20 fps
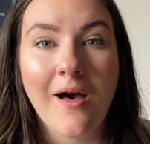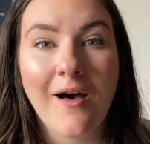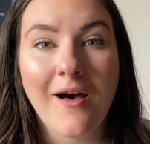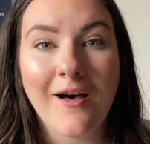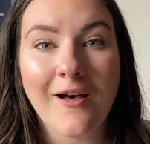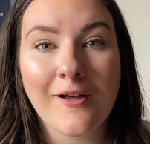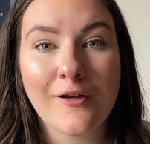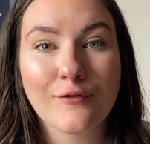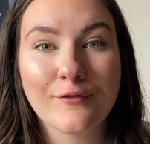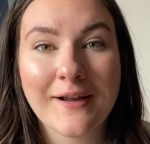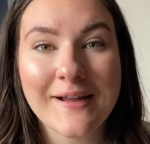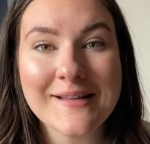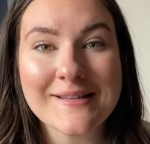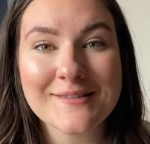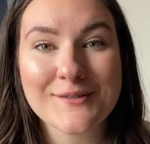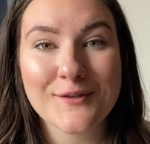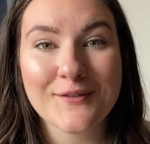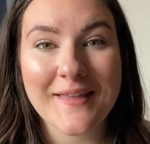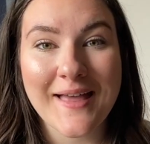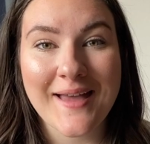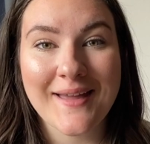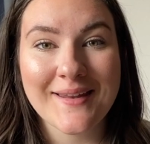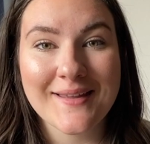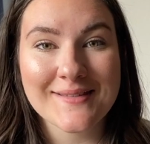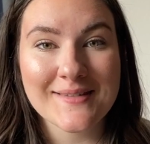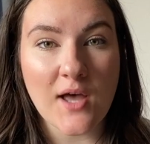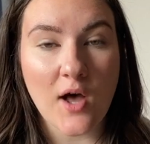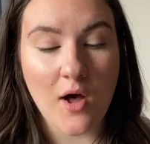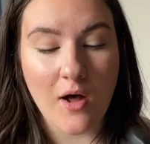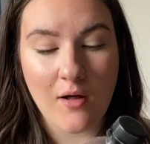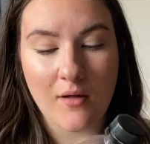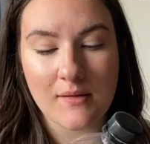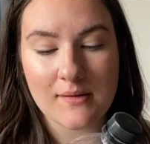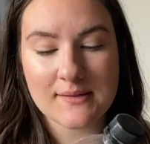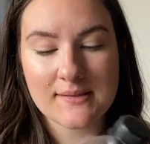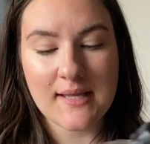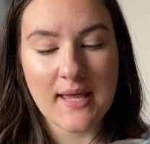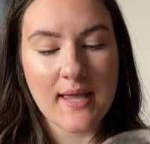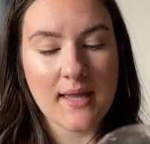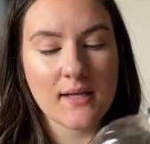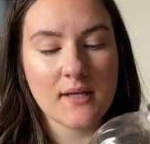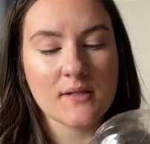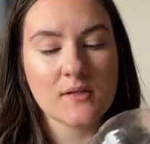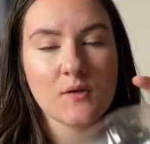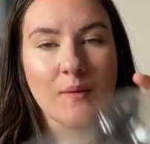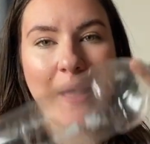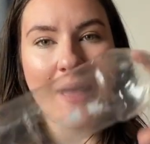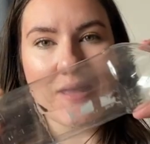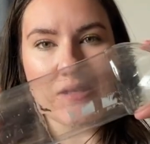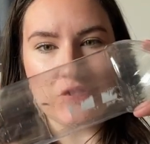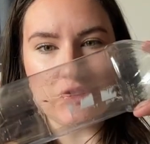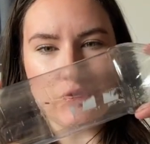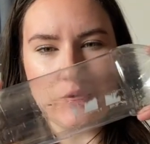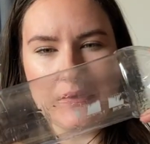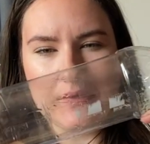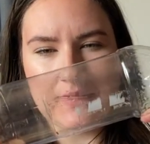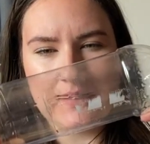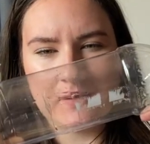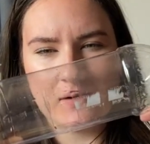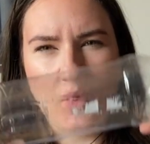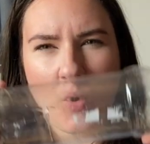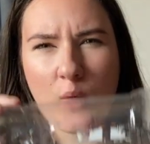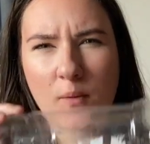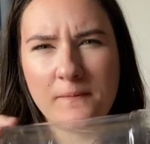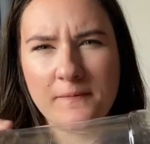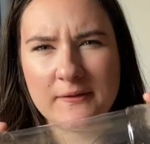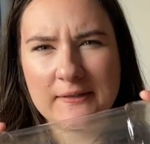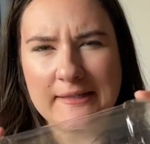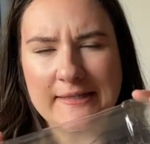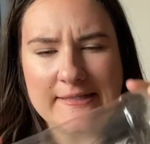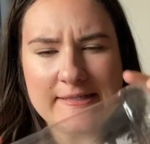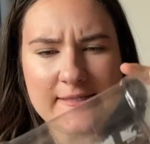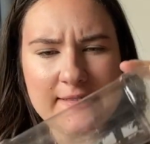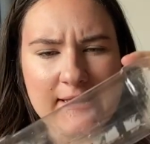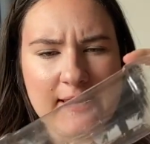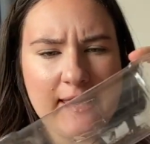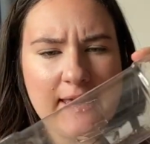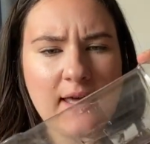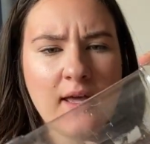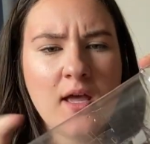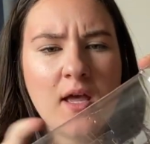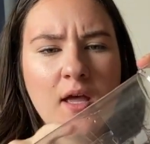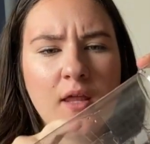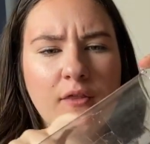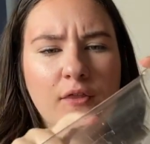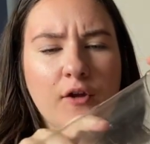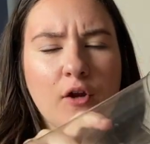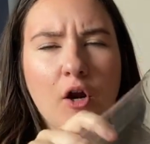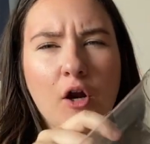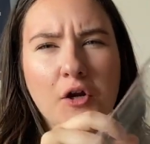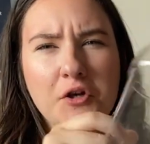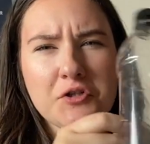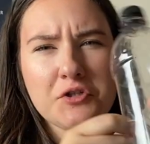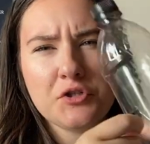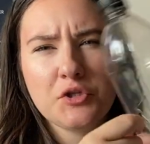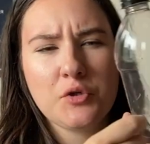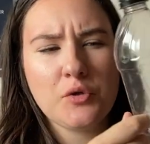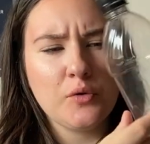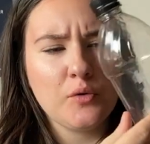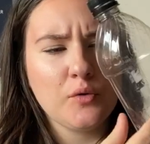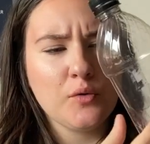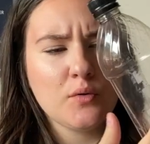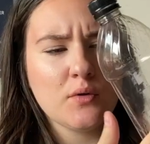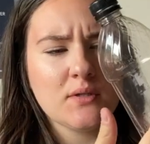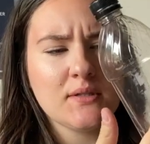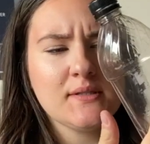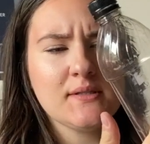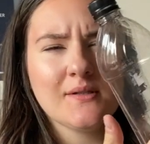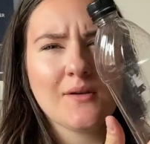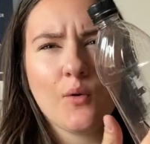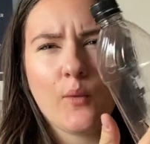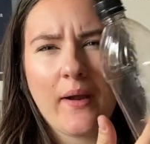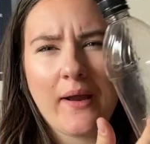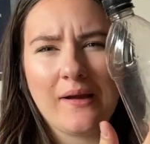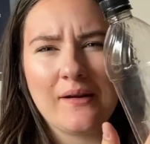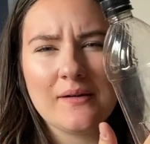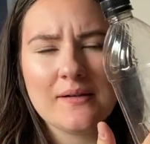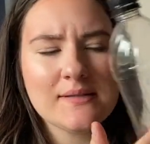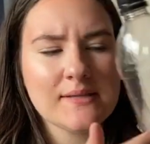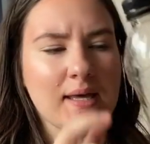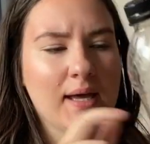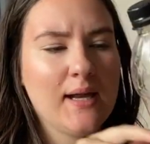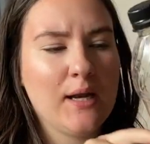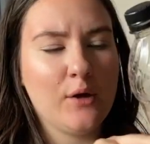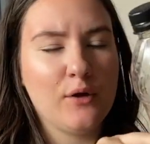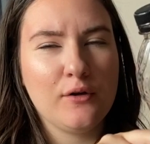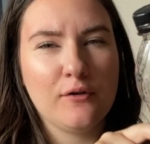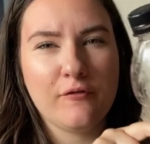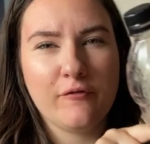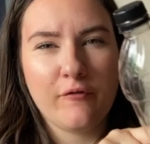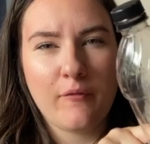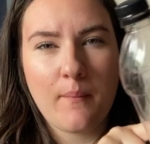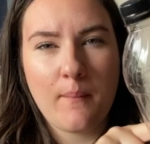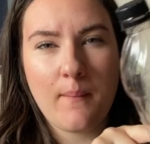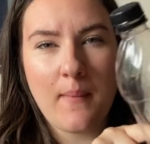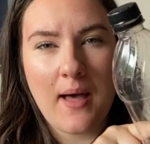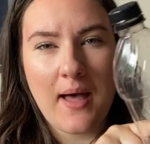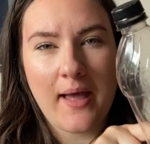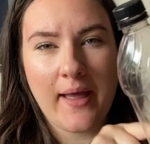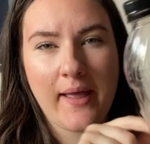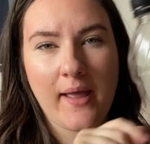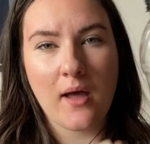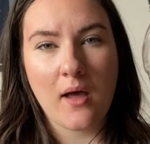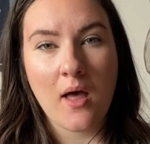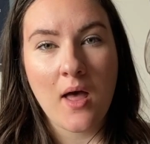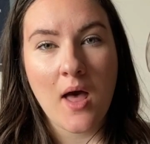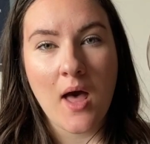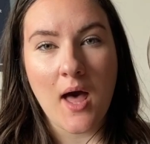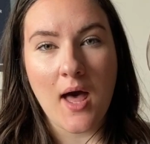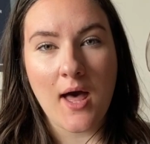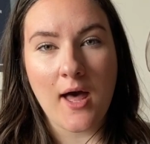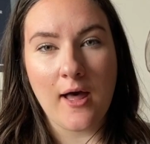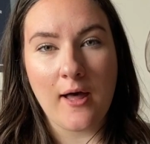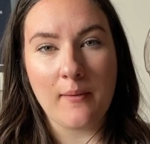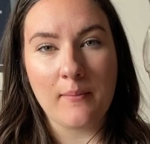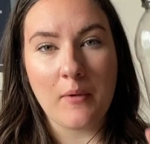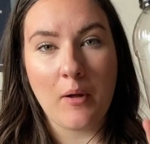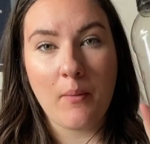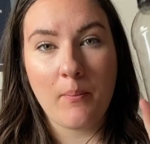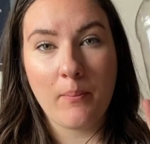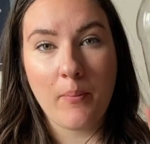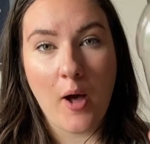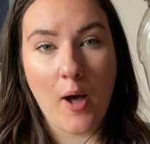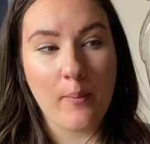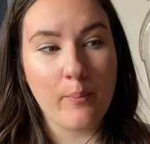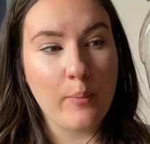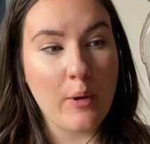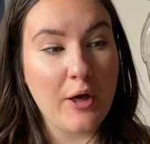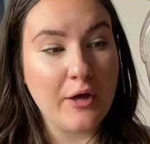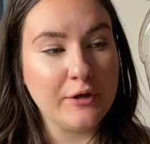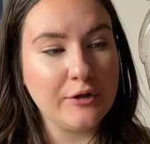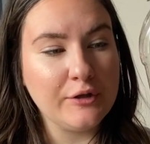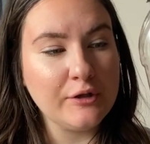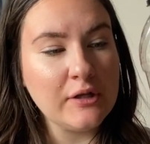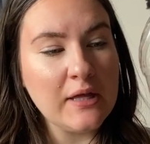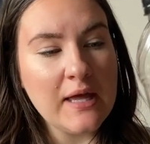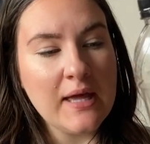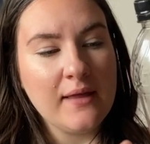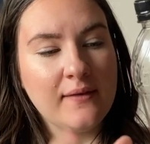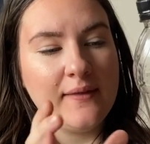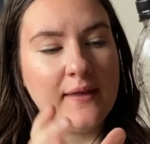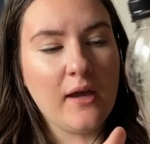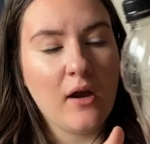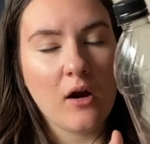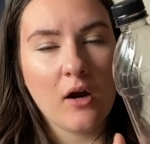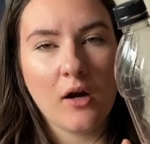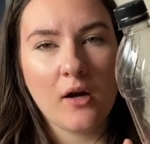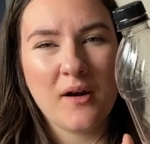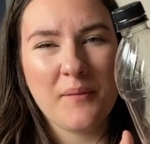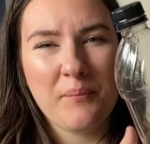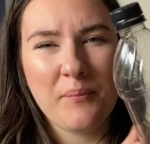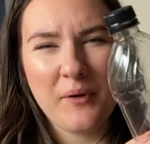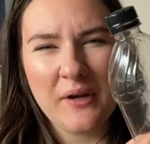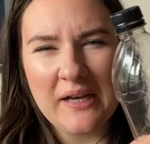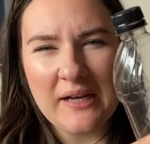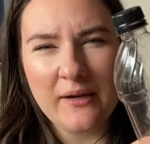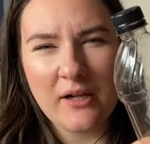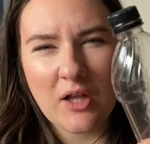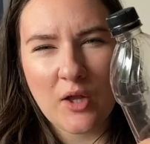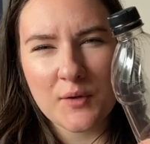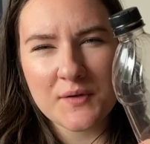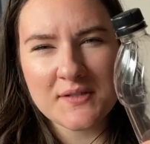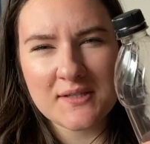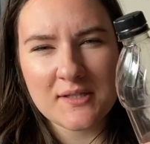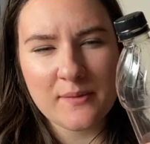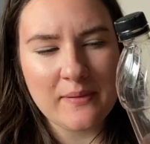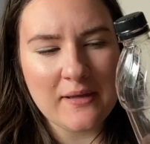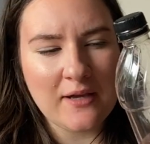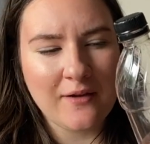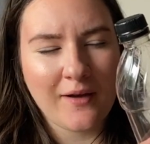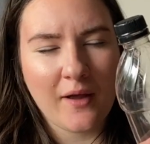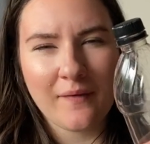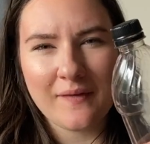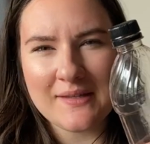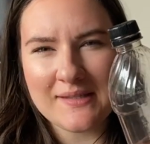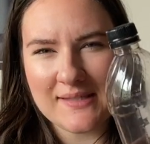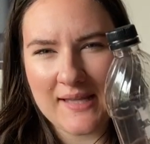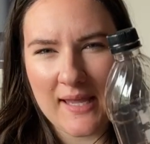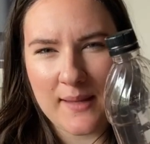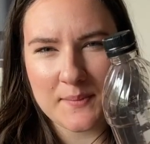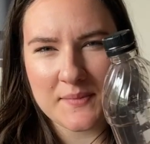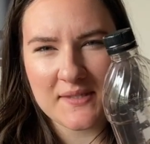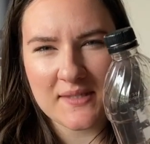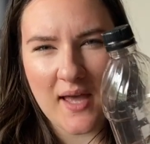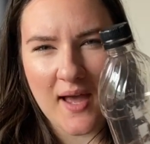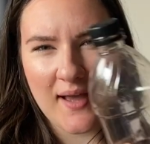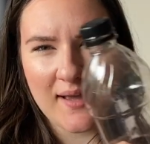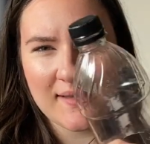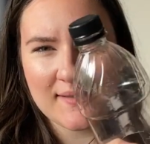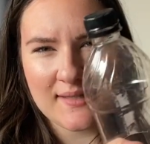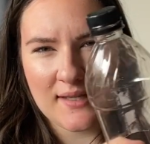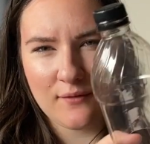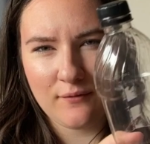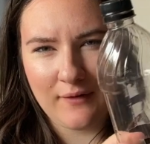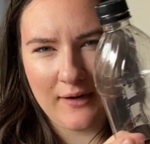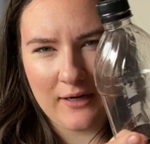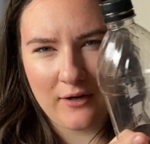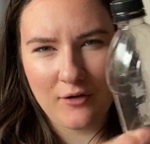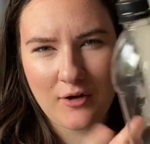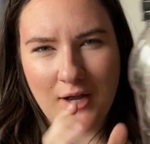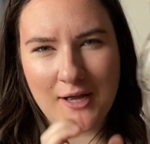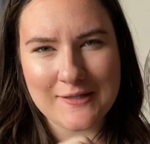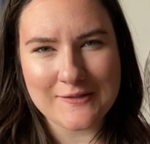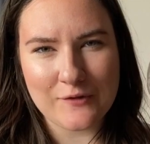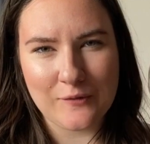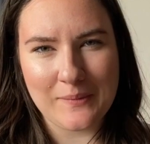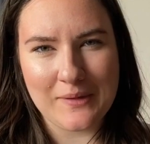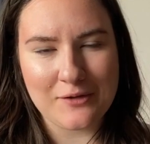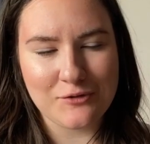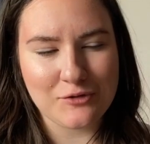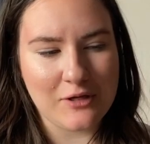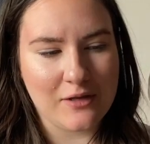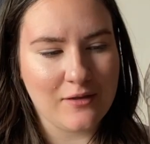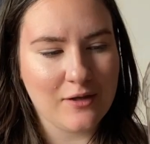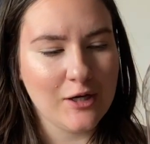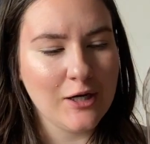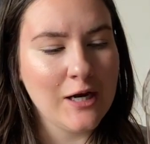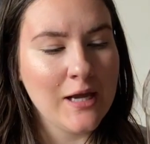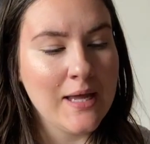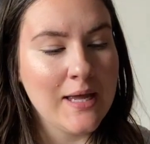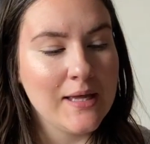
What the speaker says: All right, so that is all done. So as you can hopefully see, there are 2 squares cut out of my pop bottle. They are pretty close to being around the same size and right across from each other.